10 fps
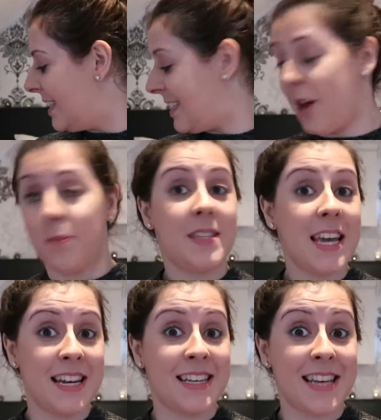So
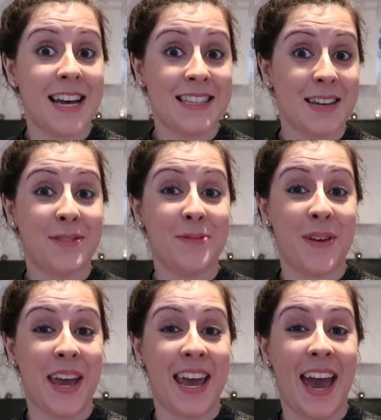seeing as I seem to
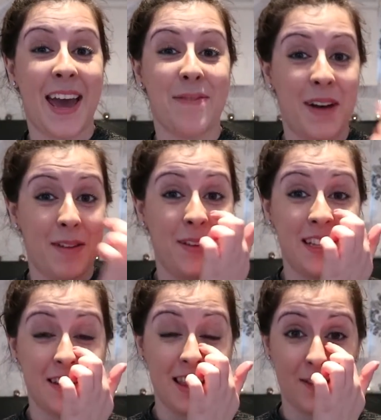be, I've been
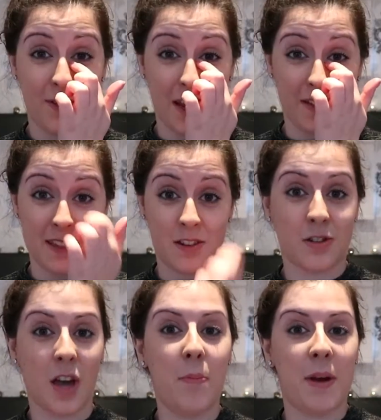doing these videos since
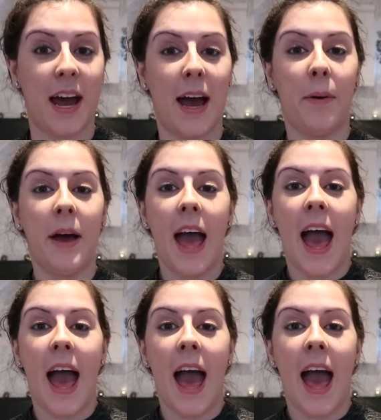October now,